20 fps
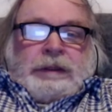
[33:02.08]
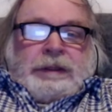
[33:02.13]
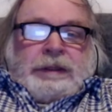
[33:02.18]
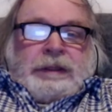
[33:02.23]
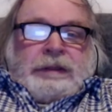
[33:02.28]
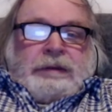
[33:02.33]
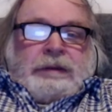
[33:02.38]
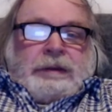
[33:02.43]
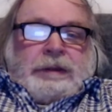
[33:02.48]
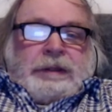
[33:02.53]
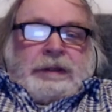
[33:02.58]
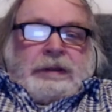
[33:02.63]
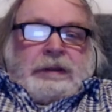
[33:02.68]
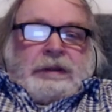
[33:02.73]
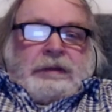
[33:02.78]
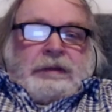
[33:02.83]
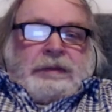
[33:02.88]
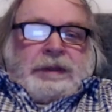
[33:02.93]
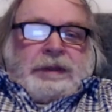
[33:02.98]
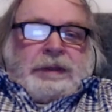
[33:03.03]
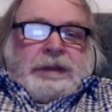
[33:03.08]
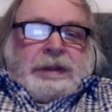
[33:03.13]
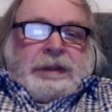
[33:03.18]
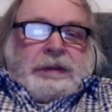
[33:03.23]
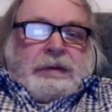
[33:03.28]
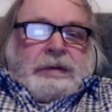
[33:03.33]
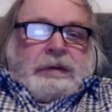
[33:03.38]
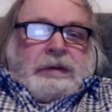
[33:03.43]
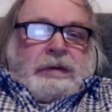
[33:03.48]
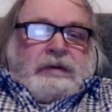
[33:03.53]
said that
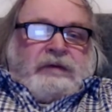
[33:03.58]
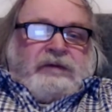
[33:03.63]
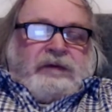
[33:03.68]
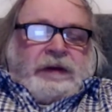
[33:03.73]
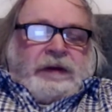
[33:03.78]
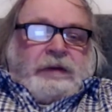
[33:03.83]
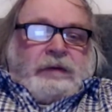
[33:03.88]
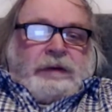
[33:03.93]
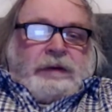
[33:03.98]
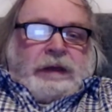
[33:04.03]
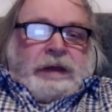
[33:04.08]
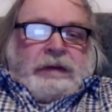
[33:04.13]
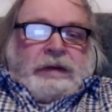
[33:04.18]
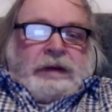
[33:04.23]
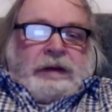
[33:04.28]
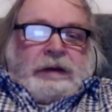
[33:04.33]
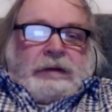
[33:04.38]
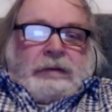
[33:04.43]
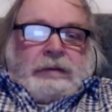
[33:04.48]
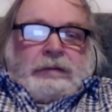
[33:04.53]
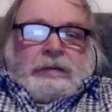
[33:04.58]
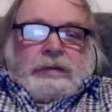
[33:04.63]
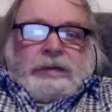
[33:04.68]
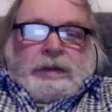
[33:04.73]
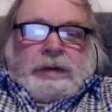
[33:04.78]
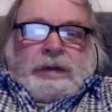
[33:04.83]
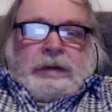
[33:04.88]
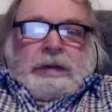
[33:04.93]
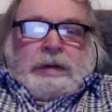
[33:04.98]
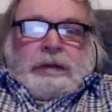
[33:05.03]
circumcision availed nothing.
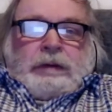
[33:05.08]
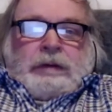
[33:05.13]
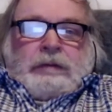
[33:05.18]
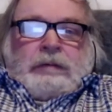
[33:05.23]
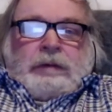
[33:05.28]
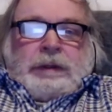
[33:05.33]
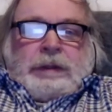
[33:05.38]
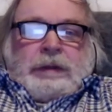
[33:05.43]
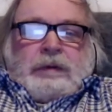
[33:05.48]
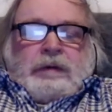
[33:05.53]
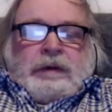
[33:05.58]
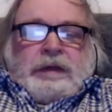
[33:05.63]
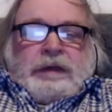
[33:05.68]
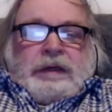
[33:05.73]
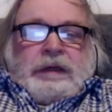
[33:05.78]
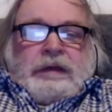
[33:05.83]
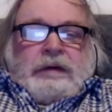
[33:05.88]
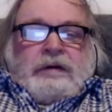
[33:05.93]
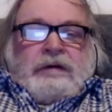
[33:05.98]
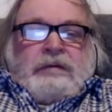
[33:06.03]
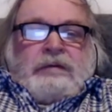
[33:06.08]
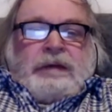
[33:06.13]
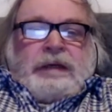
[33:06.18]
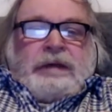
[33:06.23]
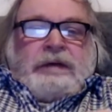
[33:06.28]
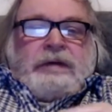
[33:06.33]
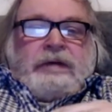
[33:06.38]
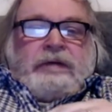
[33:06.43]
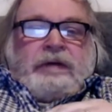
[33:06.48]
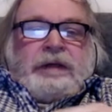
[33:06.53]
We're talking here
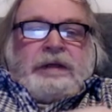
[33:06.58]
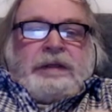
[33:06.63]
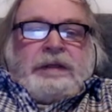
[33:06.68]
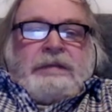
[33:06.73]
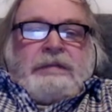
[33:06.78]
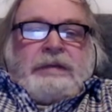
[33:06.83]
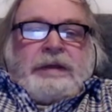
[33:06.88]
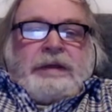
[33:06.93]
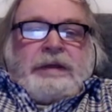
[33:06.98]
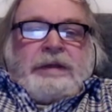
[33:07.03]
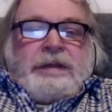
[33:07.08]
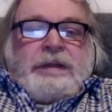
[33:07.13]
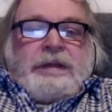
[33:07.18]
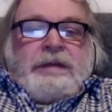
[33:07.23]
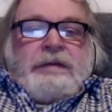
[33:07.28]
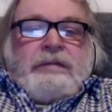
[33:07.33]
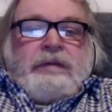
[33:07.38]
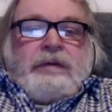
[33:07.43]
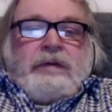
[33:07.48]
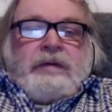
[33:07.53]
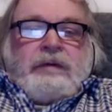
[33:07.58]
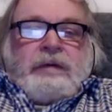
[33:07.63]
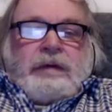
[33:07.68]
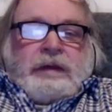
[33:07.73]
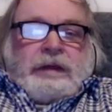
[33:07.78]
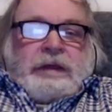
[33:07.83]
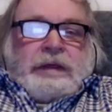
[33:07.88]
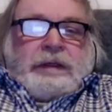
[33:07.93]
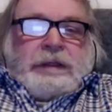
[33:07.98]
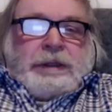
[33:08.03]
about the great debate in the book
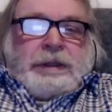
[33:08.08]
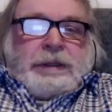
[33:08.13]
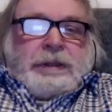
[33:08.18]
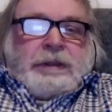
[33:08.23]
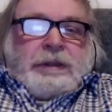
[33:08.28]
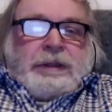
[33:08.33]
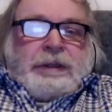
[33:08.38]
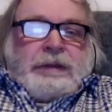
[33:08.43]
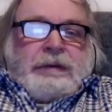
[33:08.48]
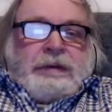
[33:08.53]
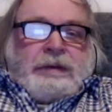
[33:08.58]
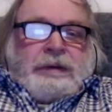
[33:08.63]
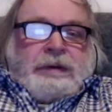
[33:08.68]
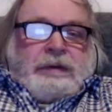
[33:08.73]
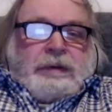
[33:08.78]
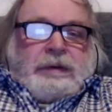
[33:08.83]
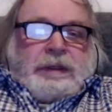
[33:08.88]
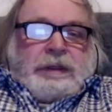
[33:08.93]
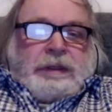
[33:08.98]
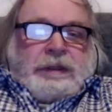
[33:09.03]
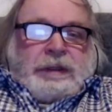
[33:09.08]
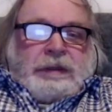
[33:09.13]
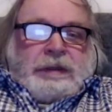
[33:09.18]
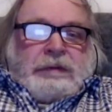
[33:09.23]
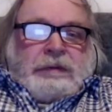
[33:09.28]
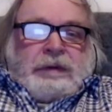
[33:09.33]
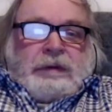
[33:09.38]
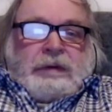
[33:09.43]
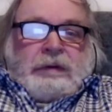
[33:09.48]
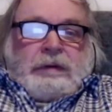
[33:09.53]
of Galatians in the New
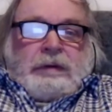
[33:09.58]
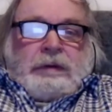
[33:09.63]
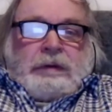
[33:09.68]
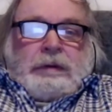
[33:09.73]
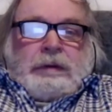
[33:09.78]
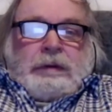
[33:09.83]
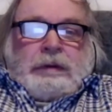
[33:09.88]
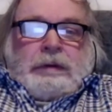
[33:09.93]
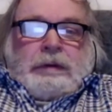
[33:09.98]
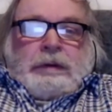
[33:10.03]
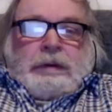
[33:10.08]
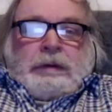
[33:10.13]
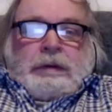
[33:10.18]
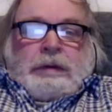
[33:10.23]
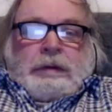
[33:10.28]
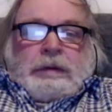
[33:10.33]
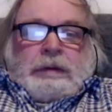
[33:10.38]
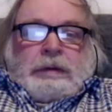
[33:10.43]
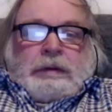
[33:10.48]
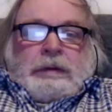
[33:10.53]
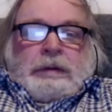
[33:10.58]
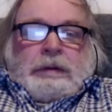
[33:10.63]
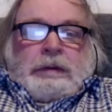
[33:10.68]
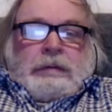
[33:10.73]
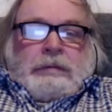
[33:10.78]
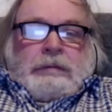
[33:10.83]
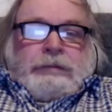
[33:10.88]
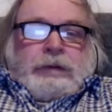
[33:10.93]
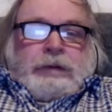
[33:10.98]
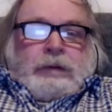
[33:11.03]
Testament.
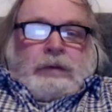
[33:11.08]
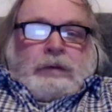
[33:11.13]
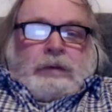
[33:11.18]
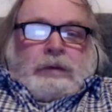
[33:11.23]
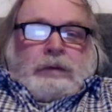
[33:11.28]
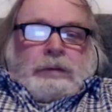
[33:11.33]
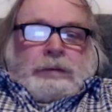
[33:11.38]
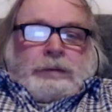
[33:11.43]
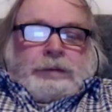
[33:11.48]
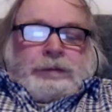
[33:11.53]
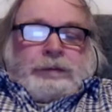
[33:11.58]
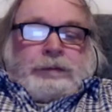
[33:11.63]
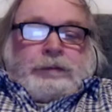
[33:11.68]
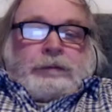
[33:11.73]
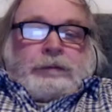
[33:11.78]
And Paul